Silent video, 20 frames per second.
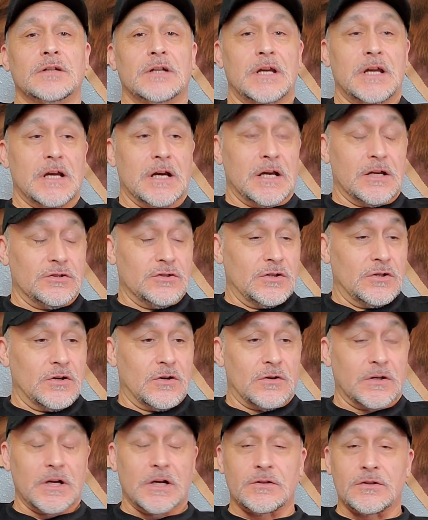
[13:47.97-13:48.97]
and you
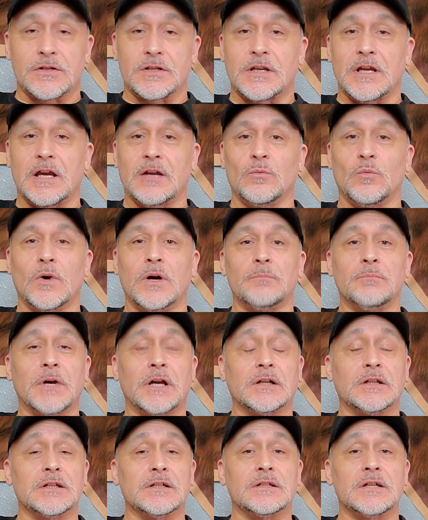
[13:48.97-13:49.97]
don't understand what
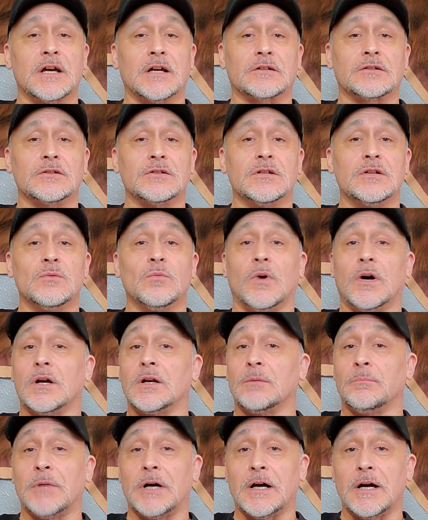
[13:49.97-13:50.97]
metal detector you
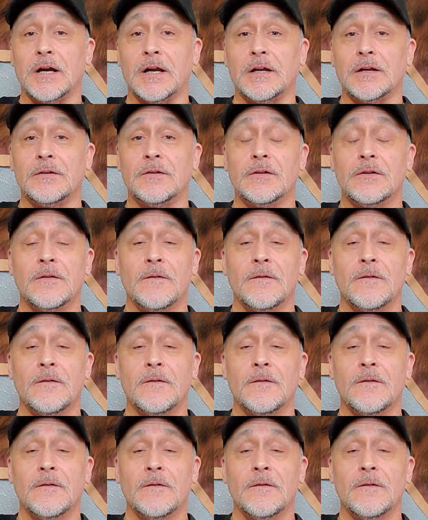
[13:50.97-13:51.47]
want to buy,